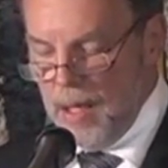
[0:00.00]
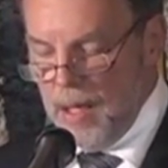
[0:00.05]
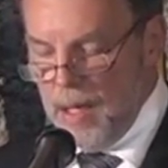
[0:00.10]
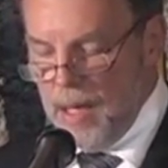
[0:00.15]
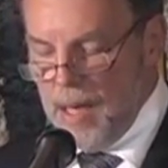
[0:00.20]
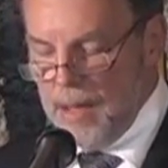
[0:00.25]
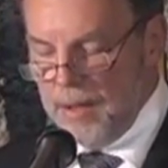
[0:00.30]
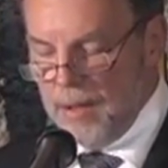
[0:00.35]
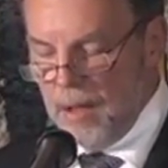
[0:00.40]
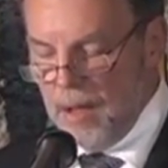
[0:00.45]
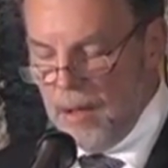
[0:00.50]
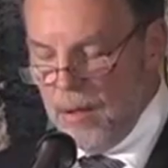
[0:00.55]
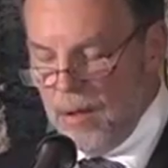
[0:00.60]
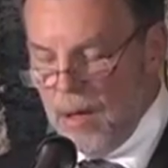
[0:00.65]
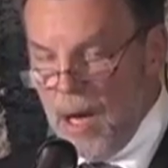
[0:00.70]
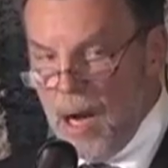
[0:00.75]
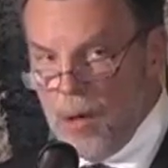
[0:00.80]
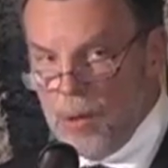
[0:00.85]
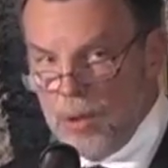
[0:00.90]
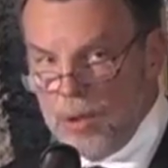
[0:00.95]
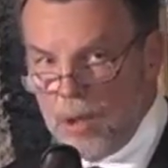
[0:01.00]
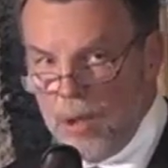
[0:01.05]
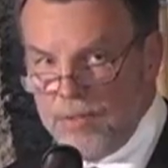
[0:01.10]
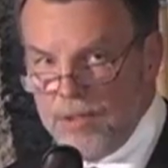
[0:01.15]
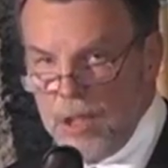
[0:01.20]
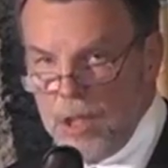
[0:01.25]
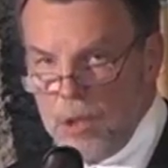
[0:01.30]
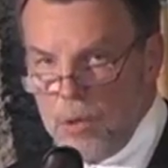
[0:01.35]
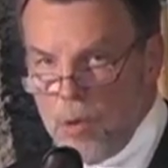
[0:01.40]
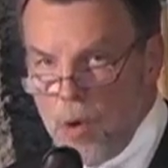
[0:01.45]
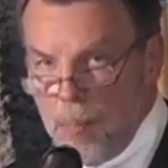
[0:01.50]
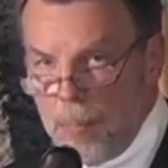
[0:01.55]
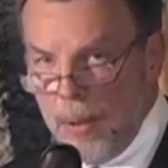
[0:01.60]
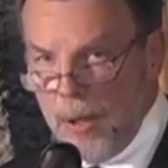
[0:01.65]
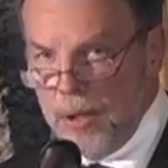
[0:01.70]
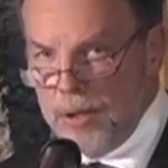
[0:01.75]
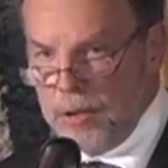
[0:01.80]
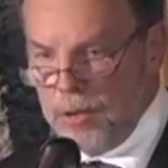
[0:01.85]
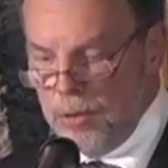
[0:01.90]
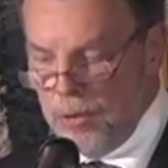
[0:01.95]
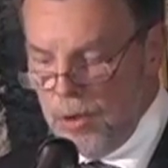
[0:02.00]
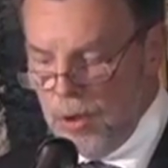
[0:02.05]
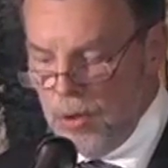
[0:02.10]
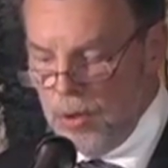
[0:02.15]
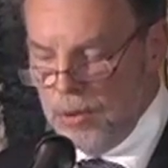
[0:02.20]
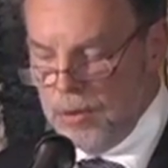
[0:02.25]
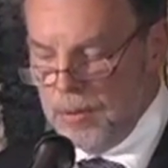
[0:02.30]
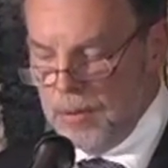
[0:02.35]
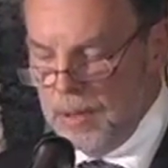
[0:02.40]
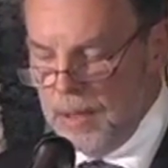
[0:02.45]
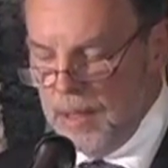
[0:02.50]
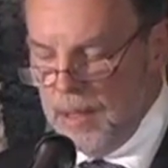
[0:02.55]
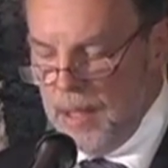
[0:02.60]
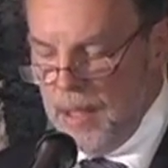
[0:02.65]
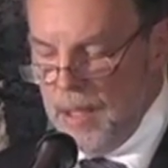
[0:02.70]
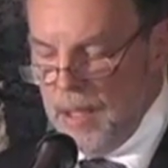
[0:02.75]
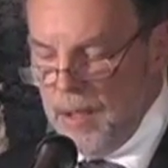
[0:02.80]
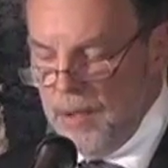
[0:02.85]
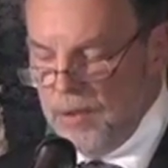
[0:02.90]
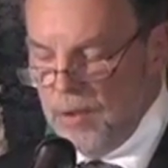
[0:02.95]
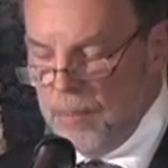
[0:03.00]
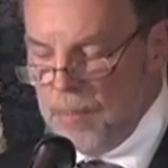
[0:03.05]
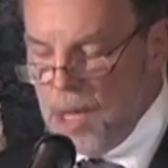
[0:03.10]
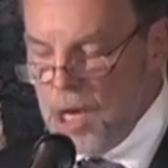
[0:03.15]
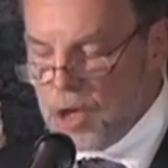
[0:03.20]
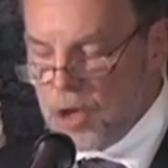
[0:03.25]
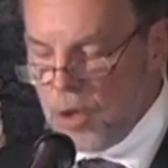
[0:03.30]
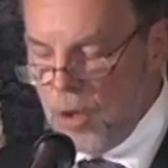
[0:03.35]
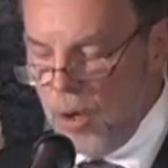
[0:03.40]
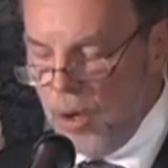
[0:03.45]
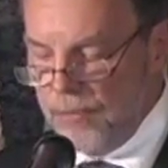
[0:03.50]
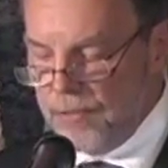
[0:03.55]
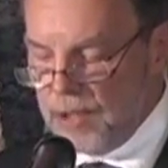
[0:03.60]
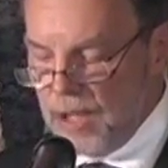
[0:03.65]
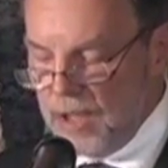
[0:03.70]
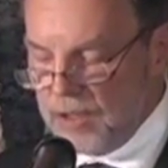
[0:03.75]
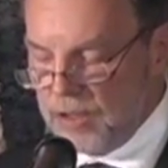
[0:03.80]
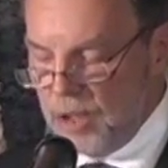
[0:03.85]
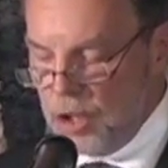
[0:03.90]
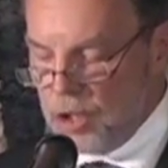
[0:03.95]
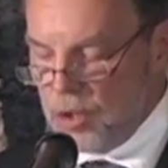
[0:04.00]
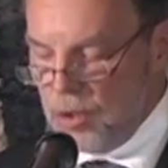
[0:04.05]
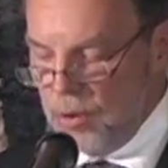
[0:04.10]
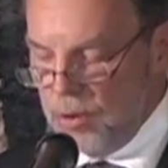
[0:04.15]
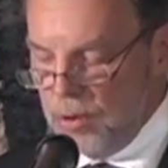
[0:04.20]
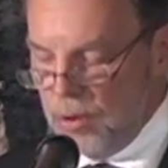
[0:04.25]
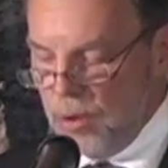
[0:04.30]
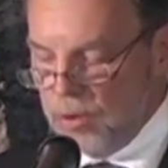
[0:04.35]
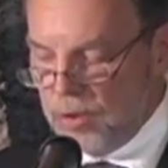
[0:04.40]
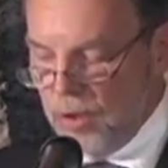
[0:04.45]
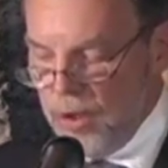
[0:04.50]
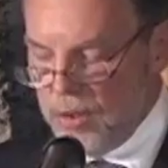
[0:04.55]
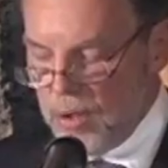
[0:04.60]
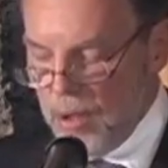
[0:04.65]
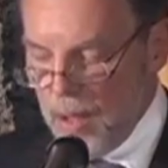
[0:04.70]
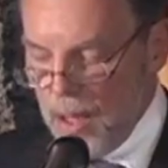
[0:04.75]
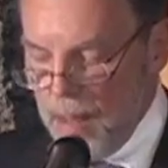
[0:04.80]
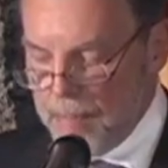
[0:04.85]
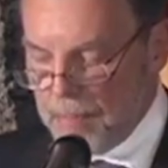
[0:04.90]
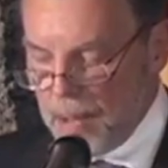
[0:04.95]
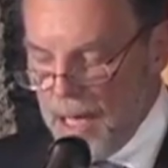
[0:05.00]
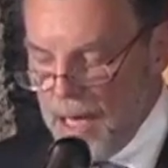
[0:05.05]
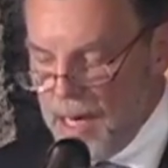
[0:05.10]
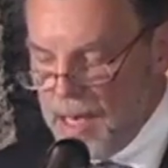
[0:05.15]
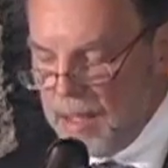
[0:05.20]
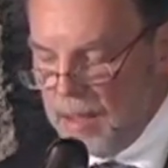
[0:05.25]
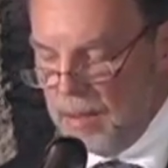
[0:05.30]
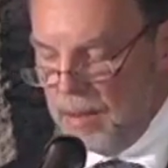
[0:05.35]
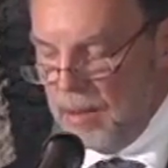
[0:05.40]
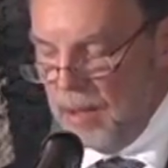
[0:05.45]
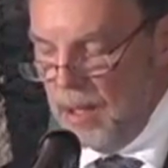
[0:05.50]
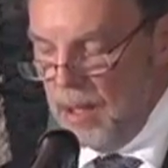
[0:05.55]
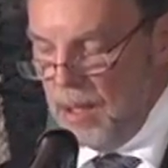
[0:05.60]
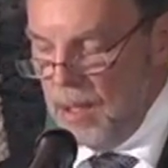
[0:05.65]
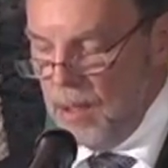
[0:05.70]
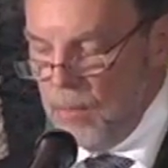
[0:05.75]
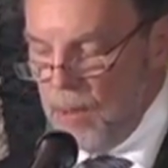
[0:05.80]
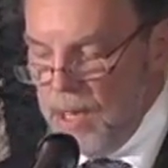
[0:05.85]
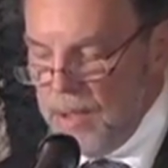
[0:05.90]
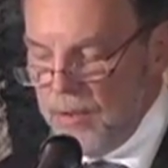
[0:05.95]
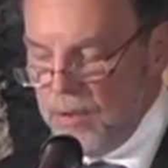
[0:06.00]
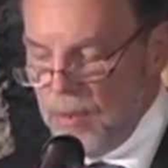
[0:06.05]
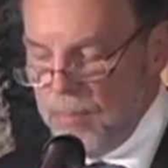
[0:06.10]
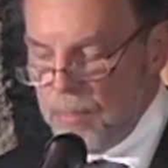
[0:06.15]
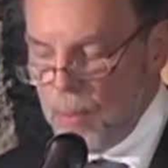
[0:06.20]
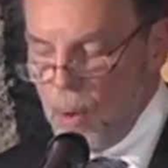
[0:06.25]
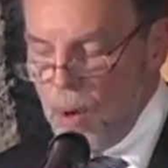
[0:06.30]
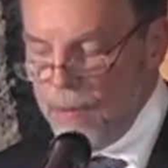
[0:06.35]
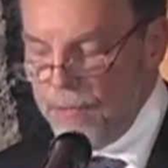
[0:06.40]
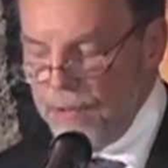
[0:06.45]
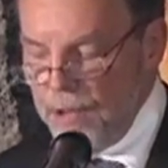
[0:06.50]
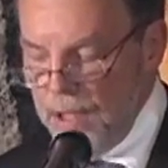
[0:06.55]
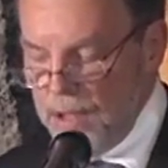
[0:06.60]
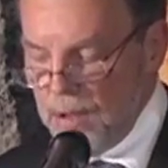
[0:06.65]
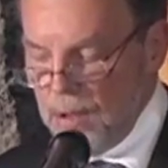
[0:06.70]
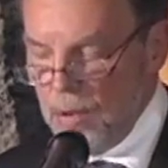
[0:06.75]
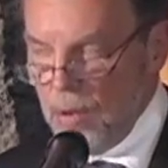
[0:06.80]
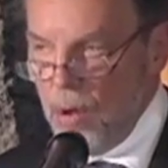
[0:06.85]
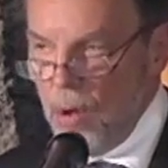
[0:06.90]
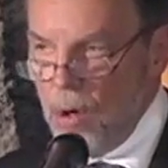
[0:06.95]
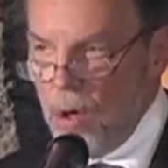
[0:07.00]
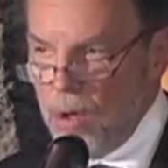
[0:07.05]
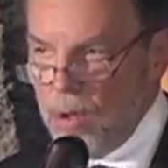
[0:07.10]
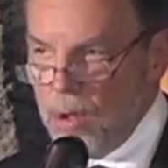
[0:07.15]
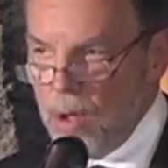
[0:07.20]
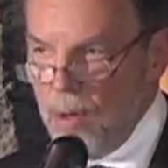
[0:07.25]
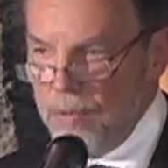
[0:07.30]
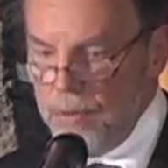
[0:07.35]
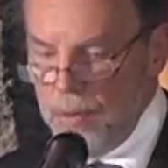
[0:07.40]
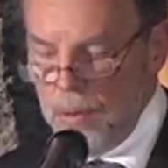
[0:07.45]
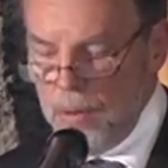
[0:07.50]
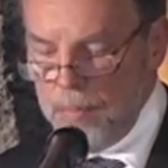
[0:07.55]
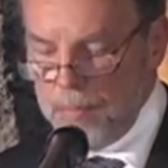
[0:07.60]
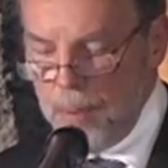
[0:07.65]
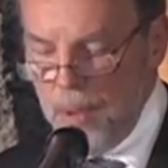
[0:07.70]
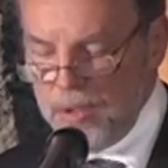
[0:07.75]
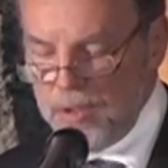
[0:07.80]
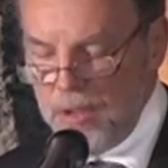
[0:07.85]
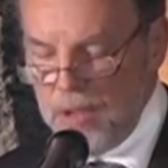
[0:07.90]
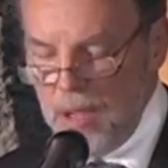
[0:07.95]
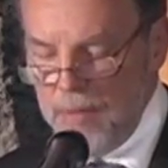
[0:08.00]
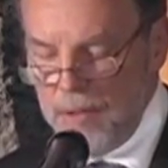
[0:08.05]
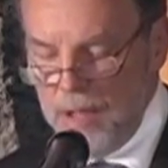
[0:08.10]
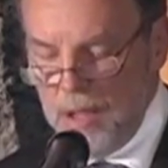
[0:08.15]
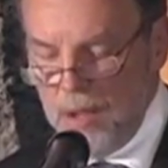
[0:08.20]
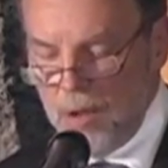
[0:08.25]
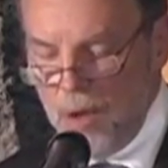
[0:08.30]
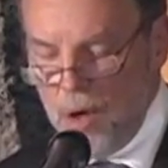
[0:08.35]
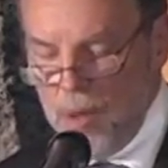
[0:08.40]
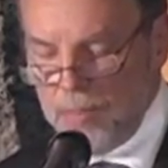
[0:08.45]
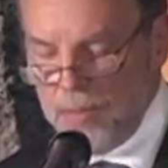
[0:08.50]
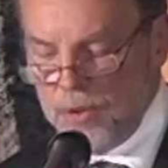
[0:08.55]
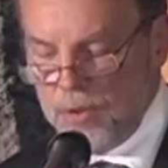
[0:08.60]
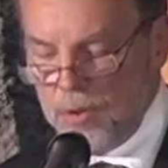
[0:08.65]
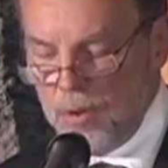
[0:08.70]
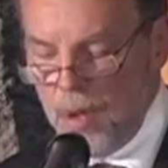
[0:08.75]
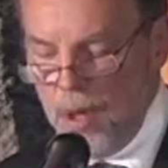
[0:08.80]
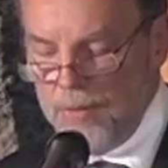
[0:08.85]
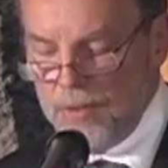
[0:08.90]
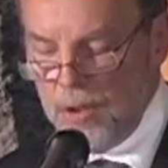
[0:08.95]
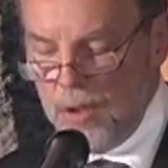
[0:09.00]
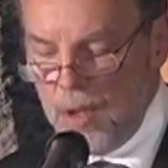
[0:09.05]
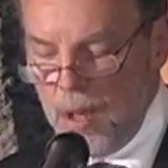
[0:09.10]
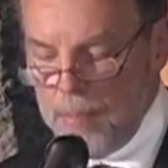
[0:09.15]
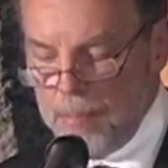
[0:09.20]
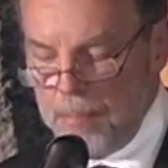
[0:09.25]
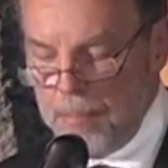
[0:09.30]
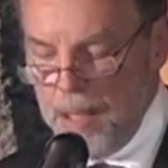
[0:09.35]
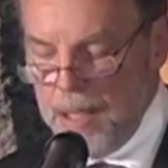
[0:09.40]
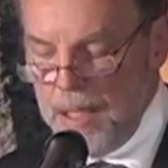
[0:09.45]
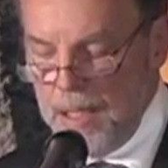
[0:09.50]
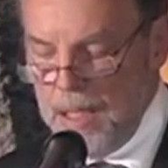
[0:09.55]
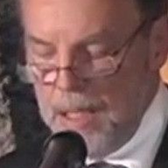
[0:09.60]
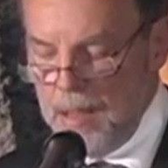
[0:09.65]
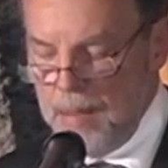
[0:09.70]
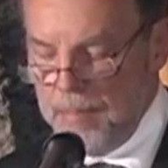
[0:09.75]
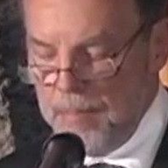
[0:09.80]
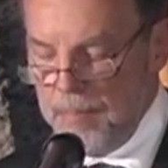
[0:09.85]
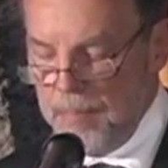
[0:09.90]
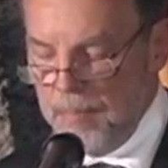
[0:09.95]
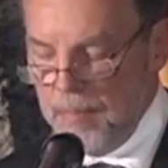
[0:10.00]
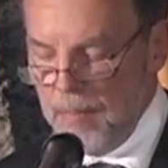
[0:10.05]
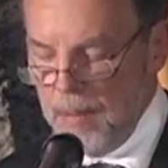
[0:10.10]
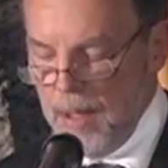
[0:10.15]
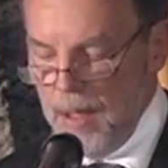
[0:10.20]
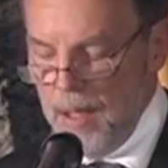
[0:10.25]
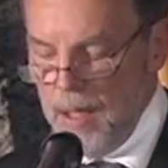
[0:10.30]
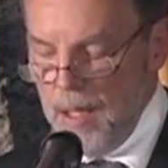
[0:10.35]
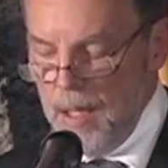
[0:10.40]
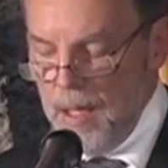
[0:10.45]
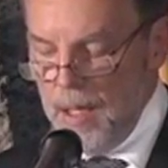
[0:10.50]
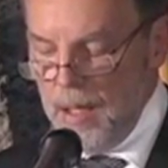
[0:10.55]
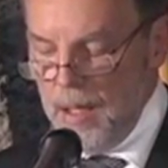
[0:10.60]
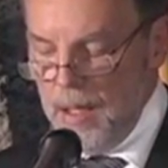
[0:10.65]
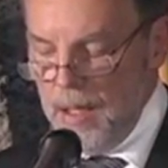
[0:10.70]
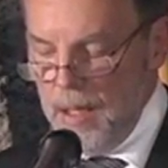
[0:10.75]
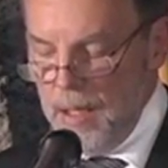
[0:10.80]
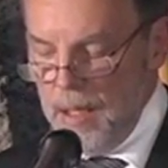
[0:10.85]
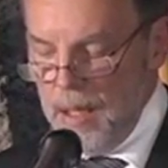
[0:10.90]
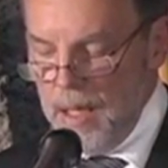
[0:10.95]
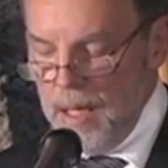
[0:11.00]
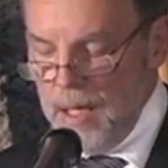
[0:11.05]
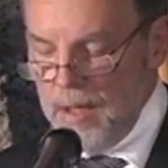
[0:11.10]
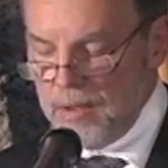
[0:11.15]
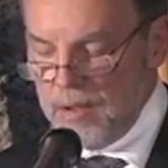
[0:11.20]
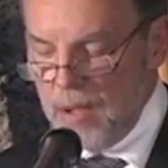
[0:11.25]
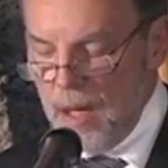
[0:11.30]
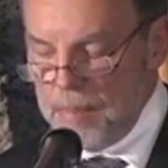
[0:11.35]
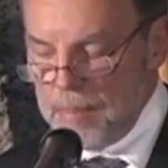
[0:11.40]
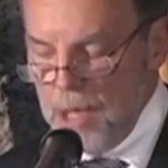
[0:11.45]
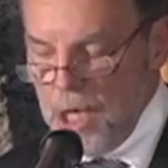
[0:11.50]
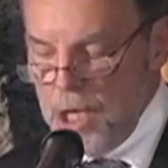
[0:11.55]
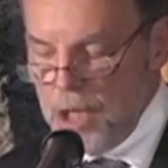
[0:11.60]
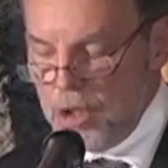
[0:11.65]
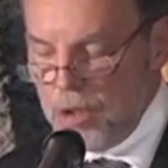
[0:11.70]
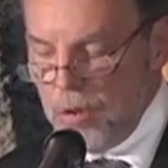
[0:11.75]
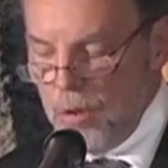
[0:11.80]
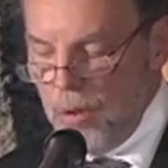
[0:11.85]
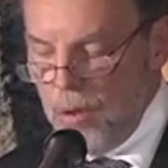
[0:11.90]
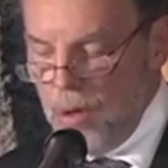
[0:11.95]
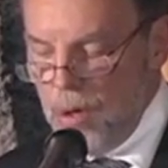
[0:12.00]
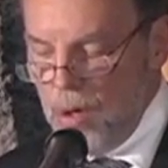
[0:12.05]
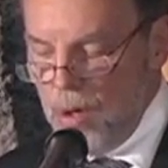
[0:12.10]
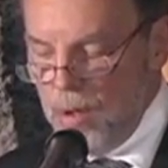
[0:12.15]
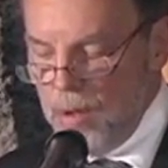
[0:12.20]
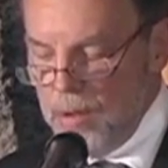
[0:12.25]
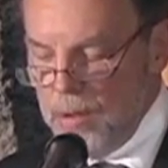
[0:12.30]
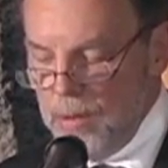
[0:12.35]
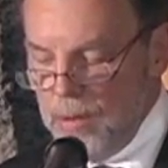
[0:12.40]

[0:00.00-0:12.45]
And out of the European Union, the measure of taxation does not apply when the profit or positive incomes of the company established or